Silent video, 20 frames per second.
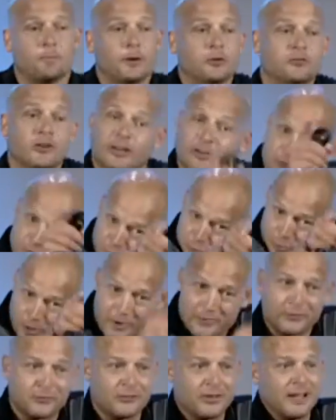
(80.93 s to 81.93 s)
PJ, is you
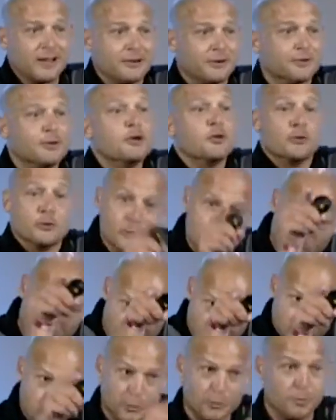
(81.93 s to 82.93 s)
are the standard. You
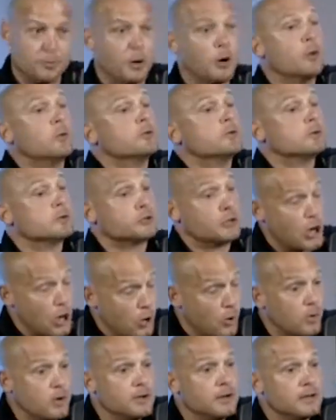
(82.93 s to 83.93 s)
are row the boat.
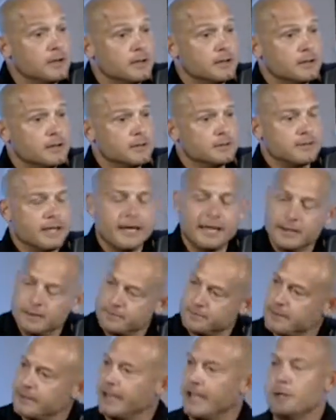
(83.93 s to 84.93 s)
Go. Damn,
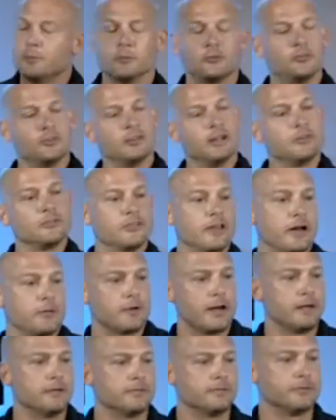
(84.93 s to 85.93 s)
hate when she does that,
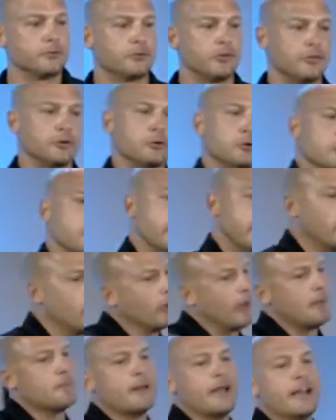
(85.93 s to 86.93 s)
right? You're sitting there going, wait,
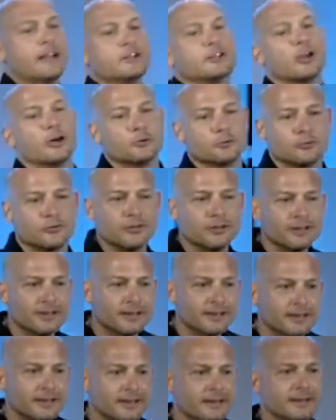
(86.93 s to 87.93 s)
hold on, I'm the head coach.
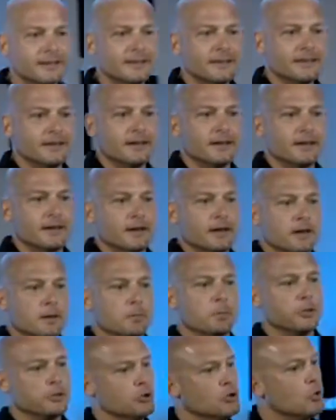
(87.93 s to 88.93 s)

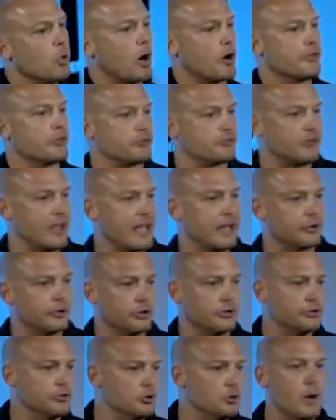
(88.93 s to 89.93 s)
But you are the
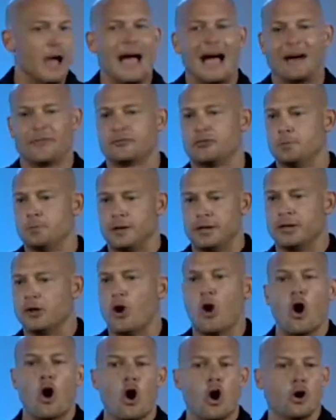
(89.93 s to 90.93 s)
standard and you have to be it
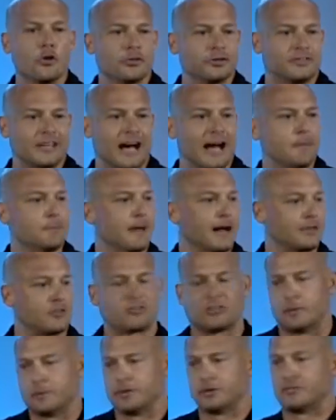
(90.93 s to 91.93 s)
all the time, not
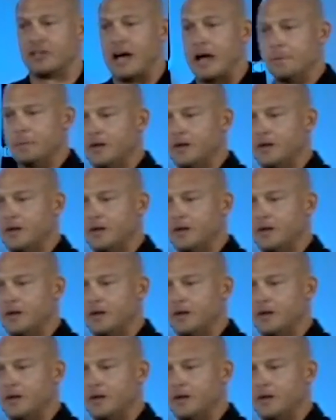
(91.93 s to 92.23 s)
some of the time.